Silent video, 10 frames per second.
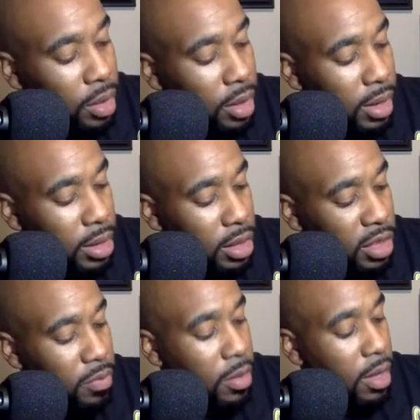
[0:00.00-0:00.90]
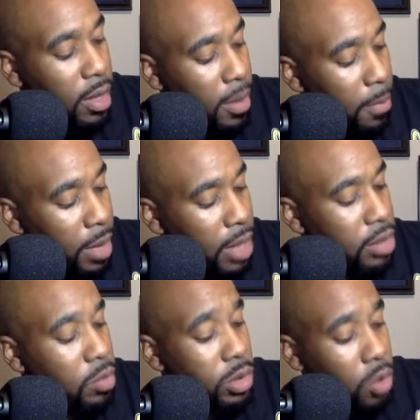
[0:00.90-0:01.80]
And it says, as
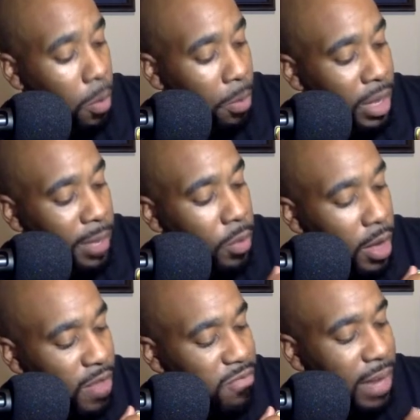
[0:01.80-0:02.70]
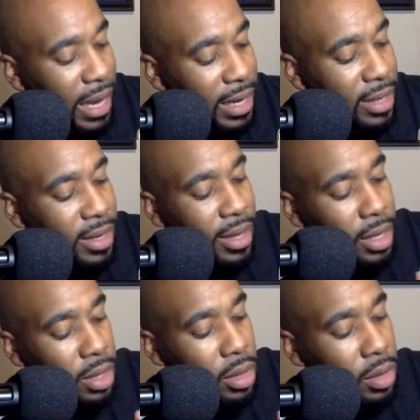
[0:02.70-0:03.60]
a result, people have banded
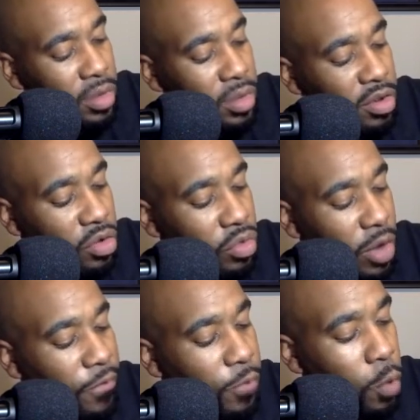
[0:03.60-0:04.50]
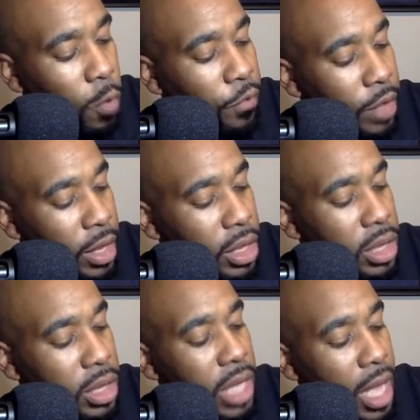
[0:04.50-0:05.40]
together to create full-fledged
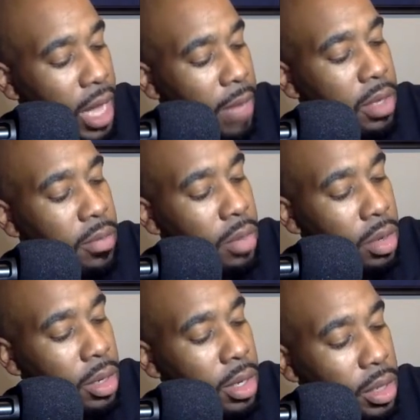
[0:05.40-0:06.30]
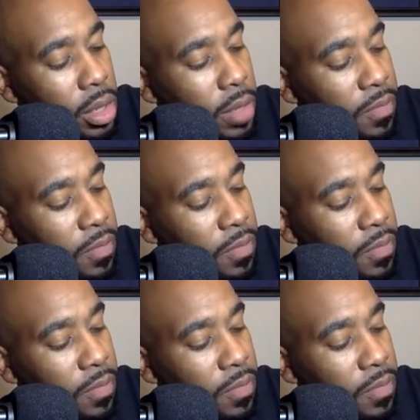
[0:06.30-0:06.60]
slime communities